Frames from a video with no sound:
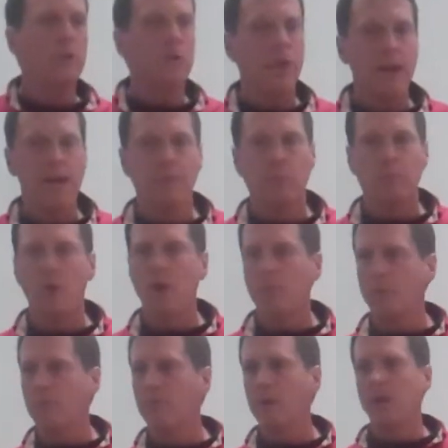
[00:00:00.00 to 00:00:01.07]
you have the
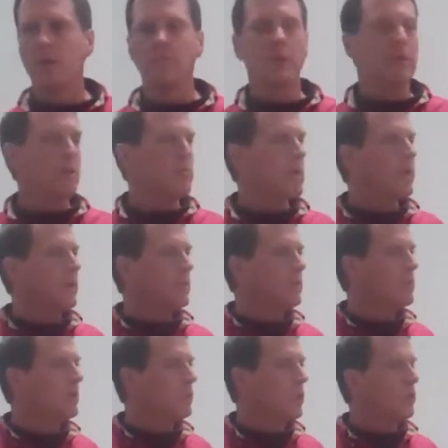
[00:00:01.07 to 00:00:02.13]
proper environment, they make
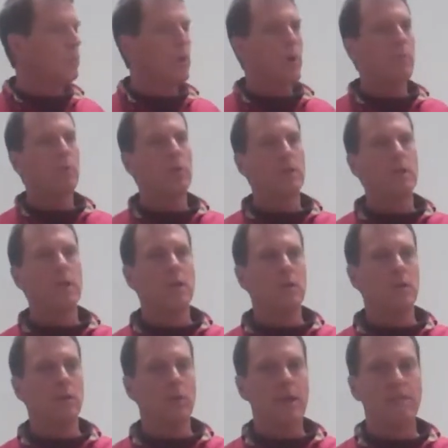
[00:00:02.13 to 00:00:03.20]
everything work properly.
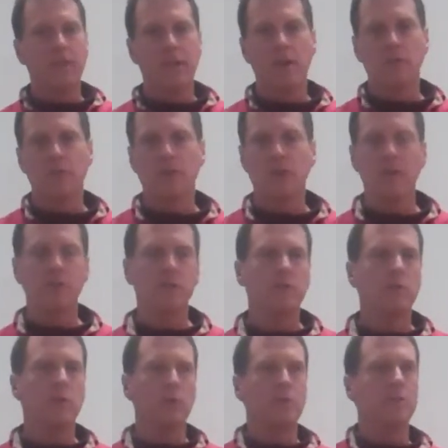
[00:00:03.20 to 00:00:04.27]
You don't have the
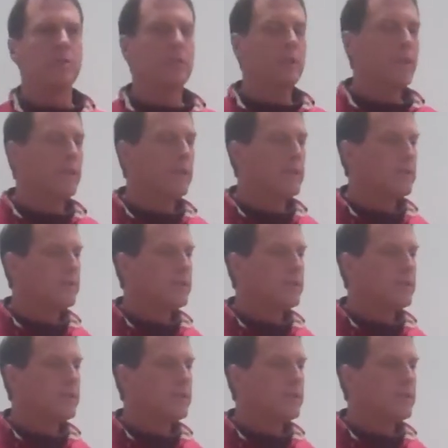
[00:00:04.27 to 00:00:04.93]
calcification, nutrients can get into the